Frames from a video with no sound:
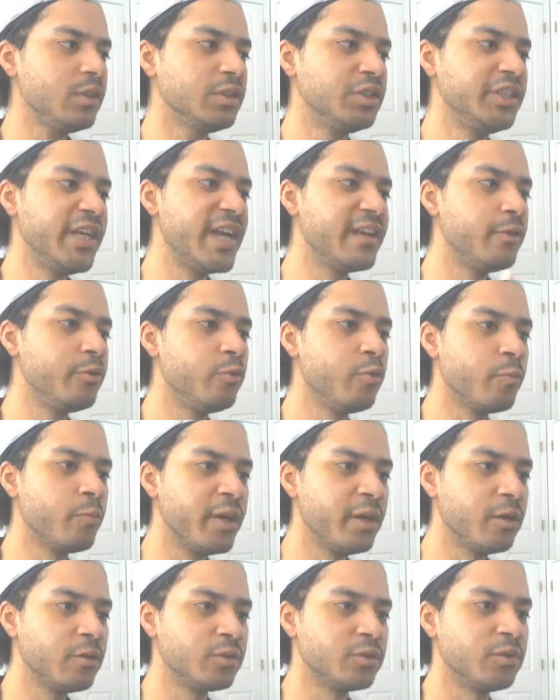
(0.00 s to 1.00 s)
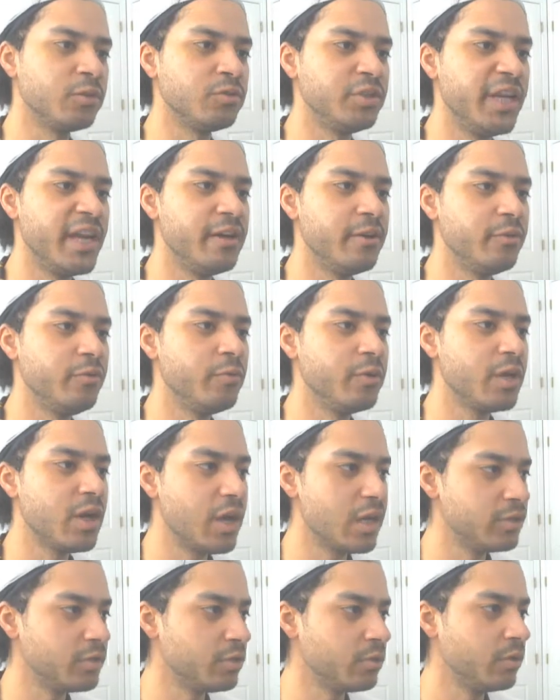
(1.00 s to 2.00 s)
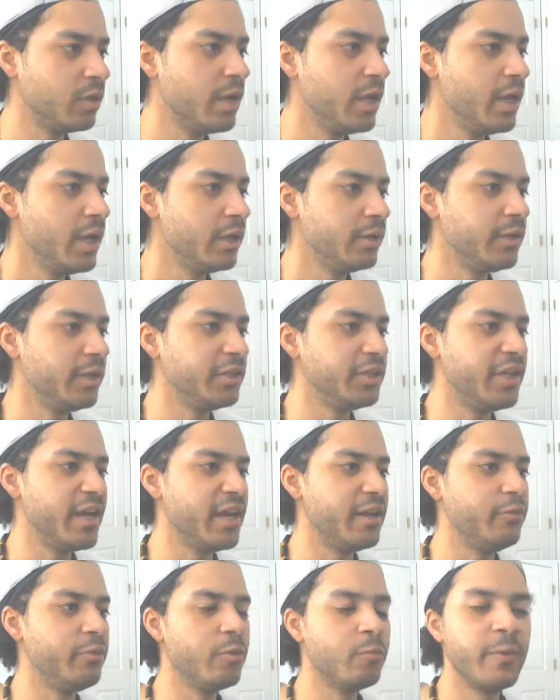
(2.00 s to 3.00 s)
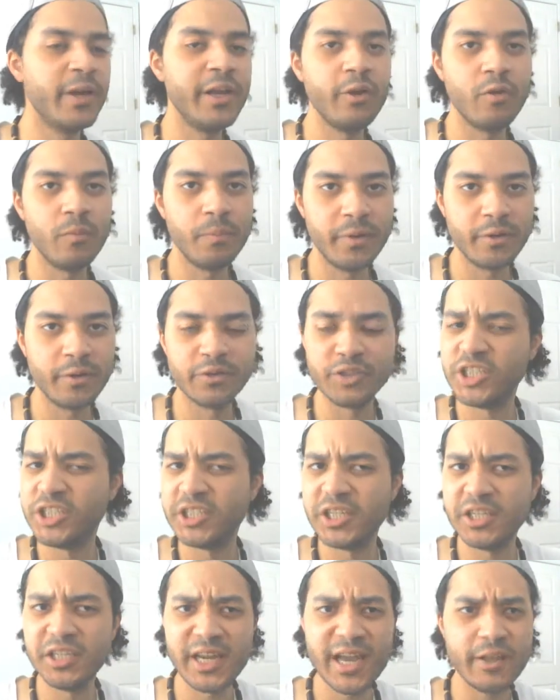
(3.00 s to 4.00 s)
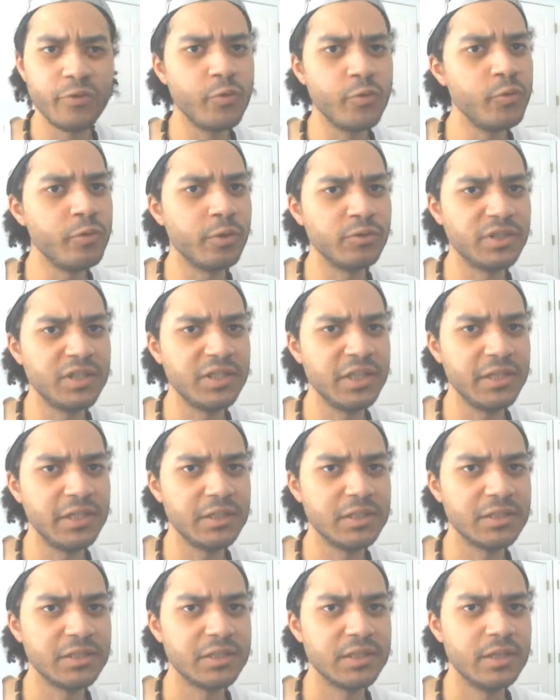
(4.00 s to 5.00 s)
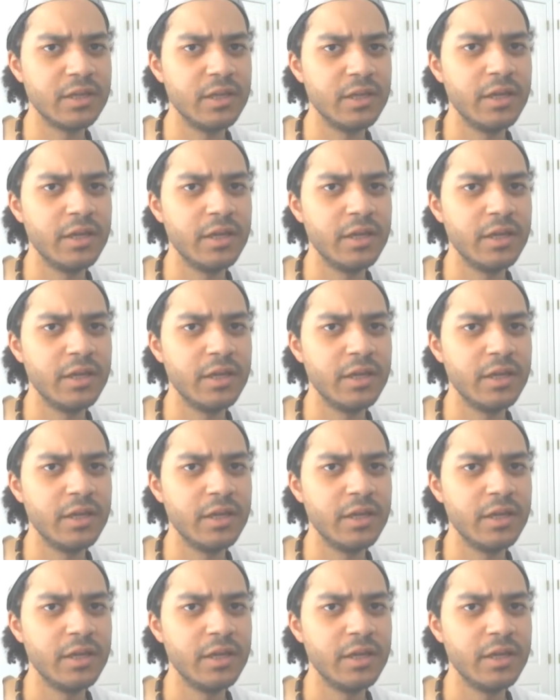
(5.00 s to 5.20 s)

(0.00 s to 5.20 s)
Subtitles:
she had to do a rehearsal, she had to do a concert, then she had to do a radio appearance. She did not do those things.